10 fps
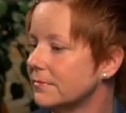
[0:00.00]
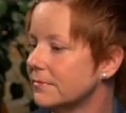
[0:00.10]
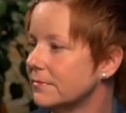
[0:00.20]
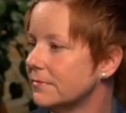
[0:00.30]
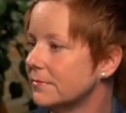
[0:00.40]

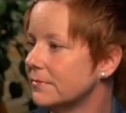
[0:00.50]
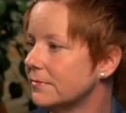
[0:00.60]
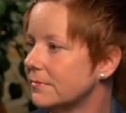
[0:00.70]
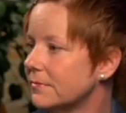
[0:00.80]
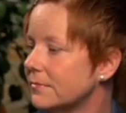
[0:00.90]

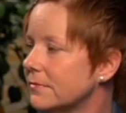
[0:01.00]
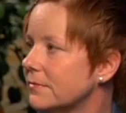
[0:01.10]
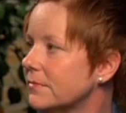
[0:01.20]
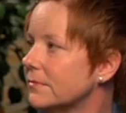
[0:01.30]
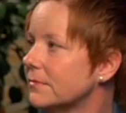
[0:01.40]

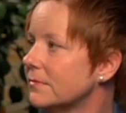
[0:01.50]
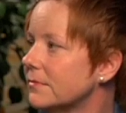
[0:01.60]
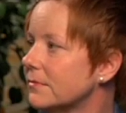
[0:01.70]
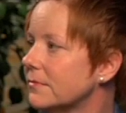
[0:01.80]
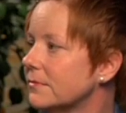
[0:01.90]

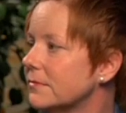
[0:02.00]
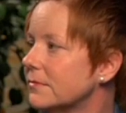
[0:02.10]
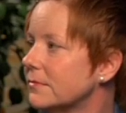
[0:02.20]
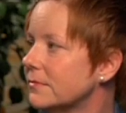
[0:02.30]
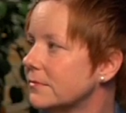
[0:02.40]

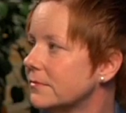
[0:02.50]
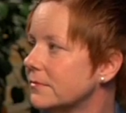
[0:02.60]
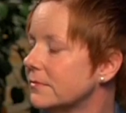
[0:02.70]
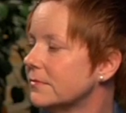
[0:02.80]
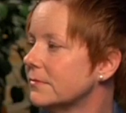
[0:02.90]

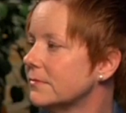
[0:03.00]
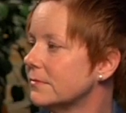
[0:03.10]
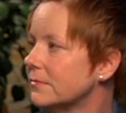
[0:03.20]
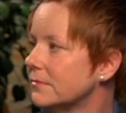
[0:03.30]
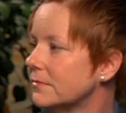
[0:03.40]

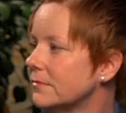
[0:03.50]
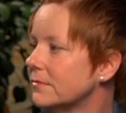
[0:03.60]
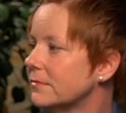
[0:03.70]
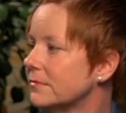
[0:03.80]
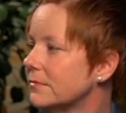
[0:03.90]

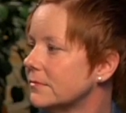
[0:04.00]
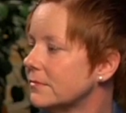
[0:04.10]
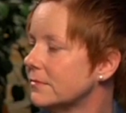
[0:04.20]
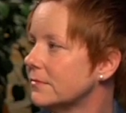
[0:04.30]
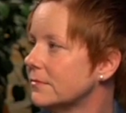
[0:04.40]

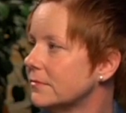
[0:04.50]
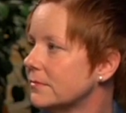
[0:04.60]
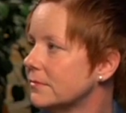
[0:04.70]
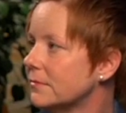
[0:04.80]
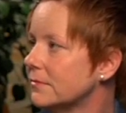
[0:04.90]

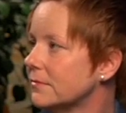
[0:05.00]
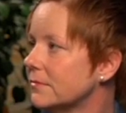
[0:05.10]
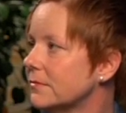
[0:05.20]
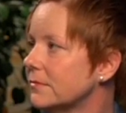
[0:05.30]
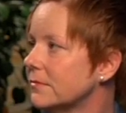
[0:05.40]

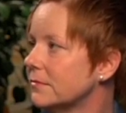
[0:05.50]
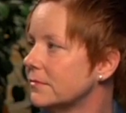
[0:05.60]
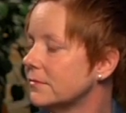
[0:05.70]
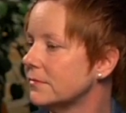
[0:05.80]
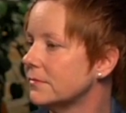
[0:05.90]

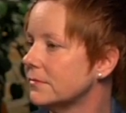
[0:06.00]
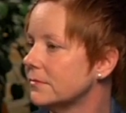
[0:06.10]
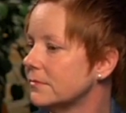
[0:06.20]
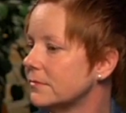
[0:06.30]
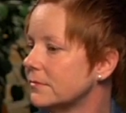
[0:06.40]

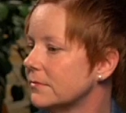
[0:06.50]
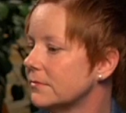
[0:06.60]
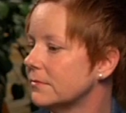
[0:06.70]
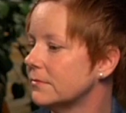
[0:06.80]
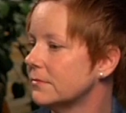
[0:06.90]

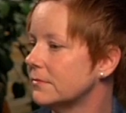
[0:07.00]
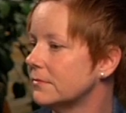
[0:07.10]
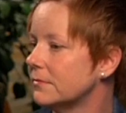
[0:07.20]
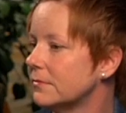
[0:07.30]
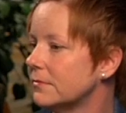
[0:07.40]

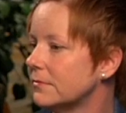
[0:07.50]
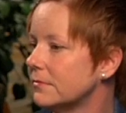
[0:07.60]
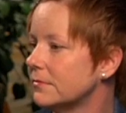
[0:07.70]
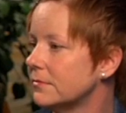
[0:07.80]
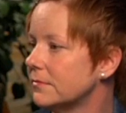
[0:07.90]
This person isn't speaking.